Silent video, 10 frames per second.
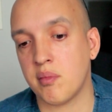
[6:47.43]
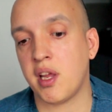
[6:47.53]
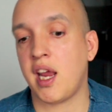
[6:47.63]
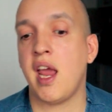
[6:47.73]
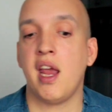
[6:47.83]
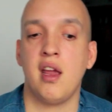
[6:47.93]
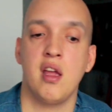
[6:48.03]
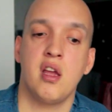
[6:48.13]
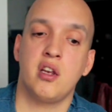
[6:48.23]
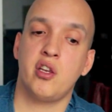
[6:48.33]
I'm like, hey,
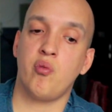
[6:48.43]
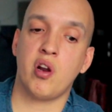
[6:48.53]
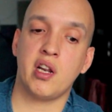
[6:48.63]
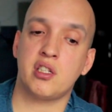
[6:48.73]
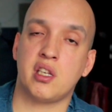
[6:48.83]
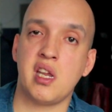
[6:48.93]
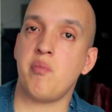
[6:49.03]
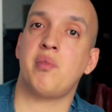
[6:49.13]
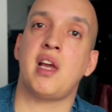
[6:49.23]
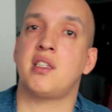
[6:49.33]
do you wanna
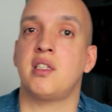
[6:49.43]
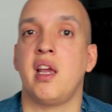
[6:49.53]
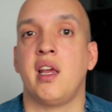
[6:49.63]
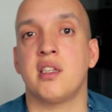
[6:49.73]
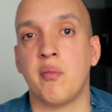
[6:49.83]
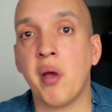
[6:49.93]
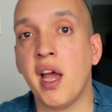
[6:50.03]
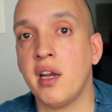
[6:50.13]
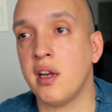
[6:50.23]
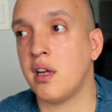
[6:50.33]
keep that snake as a
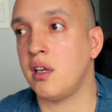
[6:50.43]
pet?